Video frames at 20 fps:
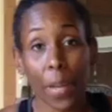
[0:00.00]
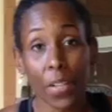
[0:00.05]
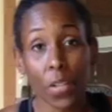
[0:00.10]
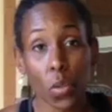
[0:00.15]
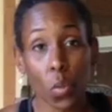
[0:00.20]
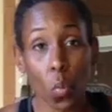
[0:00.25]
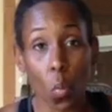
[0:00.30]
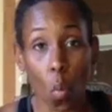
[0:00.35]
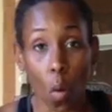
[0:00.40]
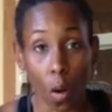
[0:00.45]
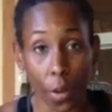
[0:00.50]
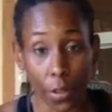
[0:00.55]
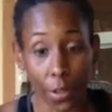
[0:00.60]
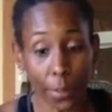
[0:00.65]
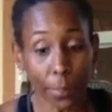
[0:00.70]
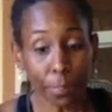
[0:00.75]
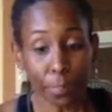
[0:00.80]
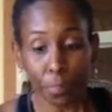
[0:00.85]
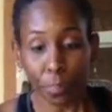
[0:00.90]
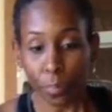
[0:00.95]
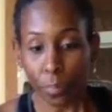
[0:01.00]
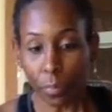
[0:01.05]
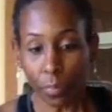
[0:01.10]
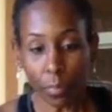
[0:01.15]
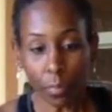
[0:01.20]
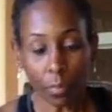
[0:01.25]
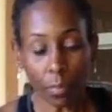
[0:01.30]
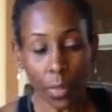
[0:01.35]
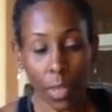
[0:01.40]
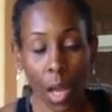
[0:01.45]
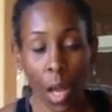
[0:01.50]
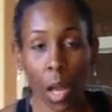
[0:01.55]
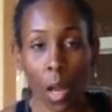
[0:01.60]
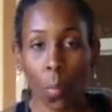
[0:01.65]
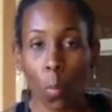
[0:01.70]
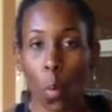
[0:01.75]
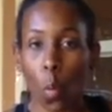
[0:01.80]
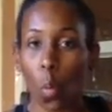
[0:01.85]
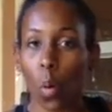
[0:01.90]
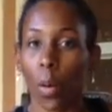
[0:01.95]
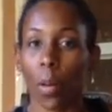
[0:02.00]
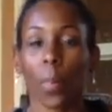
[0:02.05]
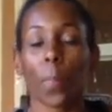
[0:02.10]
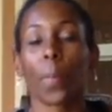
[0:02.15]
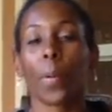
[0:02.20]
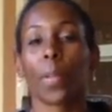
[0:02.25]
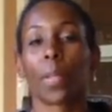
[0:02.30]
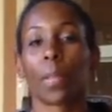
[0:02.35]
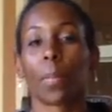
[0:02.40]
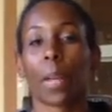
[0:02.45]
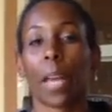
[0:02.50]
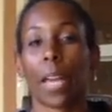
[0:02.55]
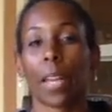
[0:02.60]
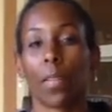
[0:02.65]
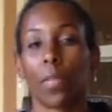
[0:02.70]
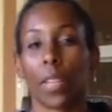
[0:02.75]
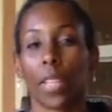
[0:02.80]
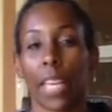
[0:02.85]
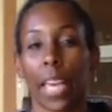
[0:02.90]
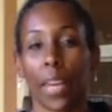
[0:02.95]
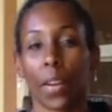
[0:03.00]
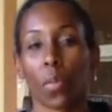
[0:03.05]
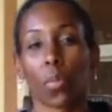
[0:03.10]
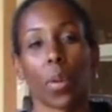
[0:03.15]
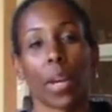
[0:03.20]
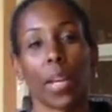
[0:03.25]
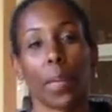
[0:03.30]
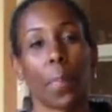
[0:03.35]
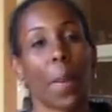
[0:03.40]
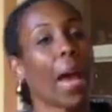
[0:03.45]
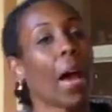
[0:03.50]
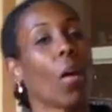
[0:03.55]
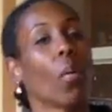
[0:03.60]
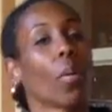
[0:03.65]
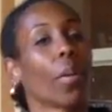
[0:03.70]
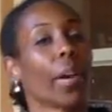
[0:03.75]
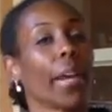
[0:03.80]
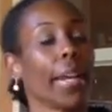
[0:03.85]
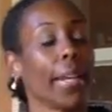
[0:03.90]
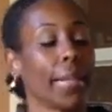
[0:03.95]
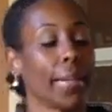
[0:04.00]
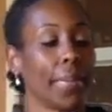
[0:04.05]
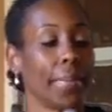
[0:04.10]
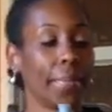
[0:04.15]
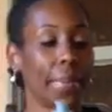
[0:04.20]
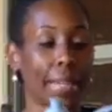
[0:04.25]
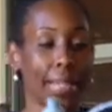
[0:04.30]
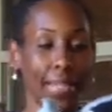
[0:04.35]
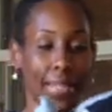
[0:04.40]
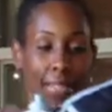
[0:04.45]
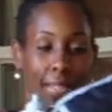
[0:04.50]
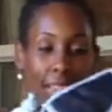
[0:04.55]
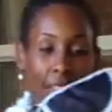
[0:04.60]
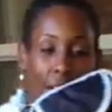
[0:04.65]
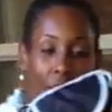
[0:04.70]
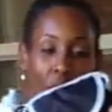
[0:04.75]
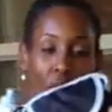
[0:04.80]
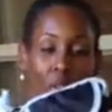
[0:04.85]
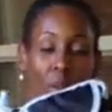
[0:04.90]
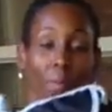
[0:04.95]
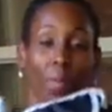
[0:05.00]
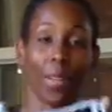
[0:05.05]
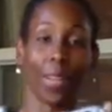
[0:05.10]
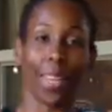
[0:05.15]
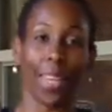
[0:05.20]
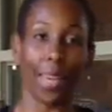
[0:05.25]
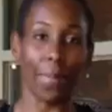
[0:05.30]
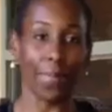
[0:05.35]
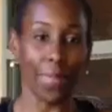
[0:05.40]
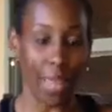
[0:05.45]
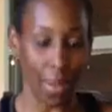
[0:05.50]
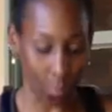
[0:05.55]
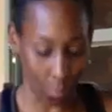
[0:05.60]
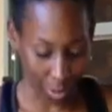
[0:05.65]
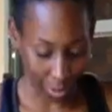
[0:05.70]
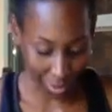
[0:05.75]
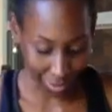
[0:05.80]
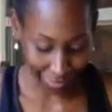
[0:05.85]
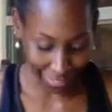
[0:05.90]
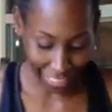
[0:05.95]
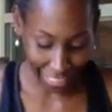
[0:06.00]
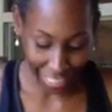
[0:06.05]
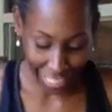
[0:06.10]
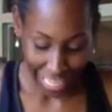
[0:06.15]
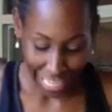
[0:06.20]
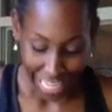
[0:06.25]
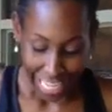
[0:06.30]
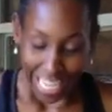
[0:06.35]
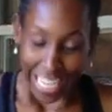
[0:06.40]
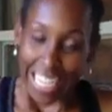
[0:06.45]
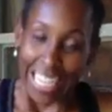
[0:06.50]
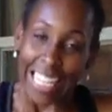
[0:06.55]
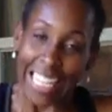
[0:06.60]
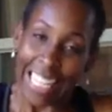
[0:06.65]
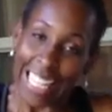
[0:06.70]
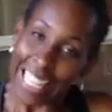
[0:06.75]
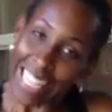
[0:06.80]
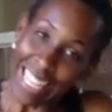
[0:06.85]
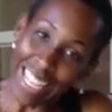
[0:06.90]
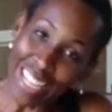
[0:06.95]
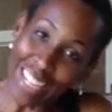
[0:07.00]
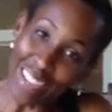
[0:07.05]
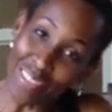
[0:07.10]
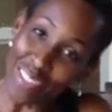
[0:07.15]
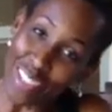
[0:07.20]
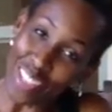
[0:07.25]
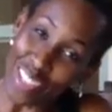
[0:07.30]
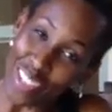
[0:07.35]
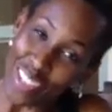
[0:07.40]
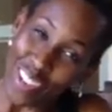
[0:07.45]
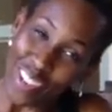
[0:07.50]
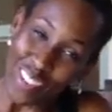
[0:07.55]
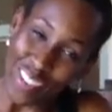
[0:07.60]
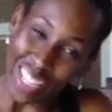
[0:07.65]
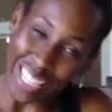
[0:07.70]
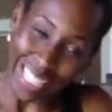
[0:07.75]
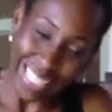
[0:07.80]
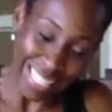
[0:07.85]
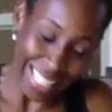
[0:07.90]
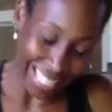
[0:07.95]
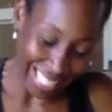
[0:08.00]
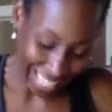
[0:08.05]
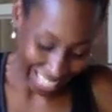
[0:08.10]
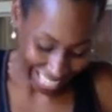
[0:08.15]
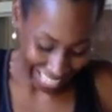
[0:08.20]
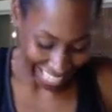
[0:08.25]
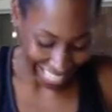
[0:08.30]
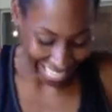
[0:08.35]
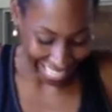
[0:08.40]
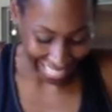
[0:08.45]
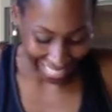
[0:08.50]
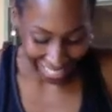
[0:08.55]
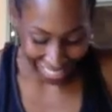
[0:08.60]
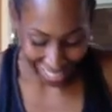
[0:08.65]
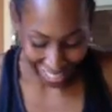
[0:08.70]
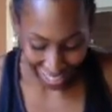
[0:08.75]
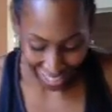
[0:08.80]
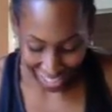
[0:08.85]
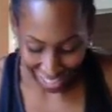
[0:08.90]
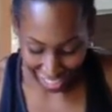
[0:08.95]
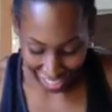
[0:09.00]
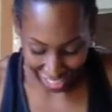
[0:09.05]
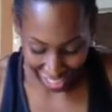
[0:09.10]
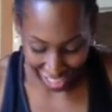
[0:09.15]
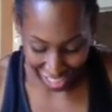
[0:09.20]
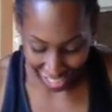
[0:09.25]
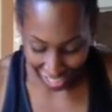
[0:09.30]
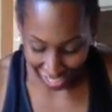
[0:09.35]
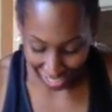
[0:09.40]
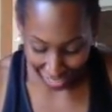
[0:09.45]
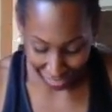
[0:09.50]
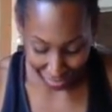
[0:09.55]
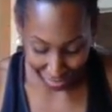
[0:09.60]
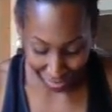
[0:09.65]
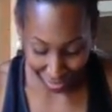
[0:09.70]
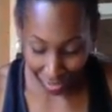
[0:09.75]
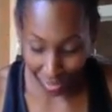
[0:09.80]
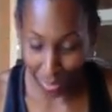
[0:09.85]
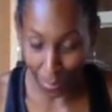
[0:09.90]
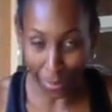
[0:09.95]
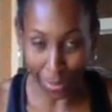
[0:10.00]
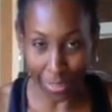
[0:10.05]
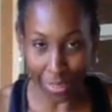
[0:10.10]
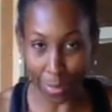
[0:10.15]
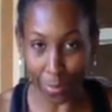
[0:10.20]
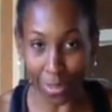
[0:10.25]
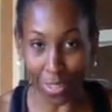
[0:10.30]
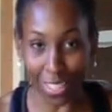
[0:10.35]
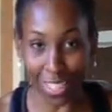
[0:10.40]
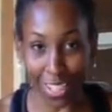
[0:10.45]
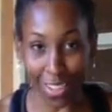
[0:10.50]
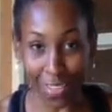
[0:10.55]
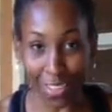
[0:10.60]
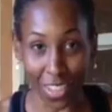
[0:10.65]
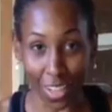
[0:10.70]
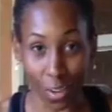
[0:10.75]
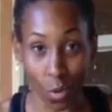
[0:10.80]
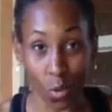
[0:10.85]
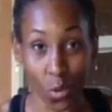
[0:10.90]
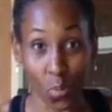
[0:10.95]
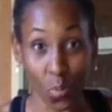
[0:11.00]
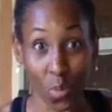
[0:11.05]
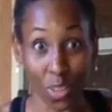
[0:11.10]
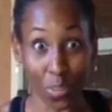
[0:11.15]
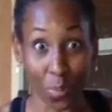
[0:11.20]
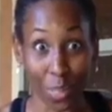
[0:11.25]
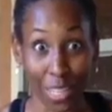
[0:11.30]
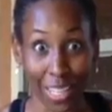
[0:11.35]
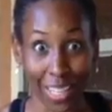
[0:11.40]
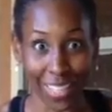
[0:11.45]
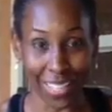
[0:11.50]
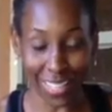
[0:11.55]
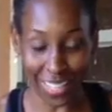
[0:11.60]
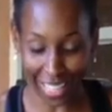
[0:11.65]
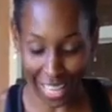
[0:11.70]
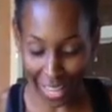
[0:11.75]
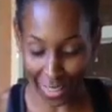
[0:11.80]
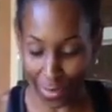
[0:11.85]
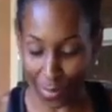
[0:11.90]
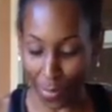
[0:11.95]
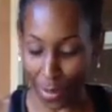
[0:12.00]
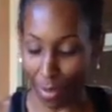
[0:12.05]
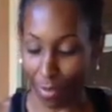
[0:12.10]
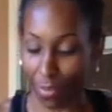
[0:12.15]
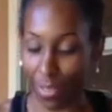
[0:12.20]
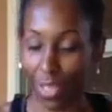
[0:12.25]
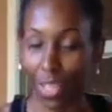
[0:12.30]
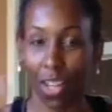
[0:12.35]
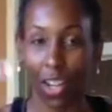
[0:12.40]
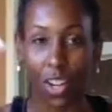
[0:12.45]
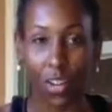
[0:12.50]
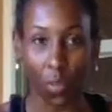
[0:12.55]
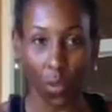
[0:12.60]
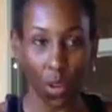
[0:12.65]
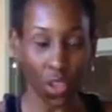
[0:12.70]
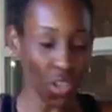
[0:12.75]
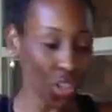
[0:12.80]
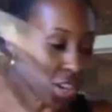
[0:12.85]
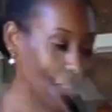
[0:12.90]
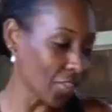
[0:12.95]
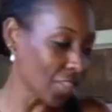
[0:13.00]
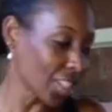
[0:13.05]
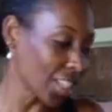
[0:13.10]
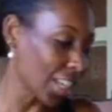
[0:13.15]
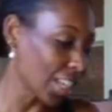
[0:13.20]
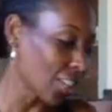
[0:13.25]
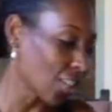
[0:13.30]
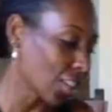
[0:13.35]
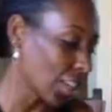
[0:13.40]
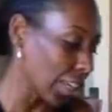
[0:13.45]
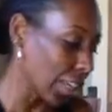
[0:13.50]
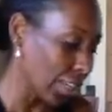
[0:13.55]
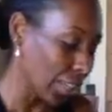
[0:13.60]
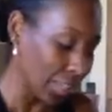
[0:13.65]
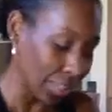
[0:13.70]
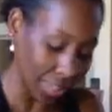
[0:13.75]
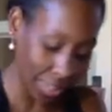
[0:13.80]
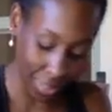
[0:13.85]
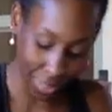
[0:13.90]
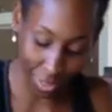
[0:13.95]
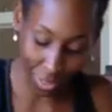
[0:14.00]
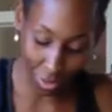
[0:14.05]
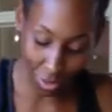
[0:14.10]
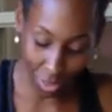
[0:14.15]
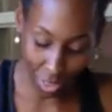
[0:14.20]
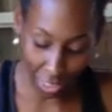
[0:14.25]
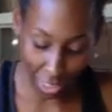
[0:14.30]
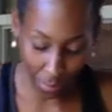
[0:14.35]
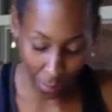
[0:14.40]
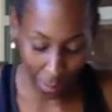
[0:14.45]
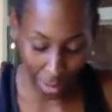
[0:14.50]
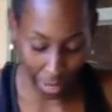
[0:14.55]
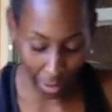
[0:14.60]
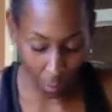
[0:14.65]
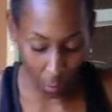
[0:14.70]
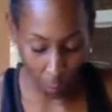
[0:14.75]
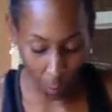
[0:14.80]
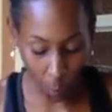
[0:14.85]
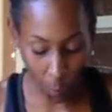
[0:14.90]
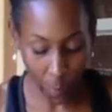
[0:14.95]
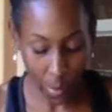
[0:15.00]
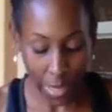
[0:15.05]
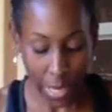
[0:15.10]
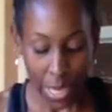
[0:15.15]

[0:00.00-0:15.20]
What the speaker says: I do water, or I'll put some kind of a Gatorade, Powerade mix in there. So I'm going to keep that with me. Then I'm going to go inside and start to talk about some of the stuff that goes with me inside the belt. Of course, you have to take your keys so you can get back home.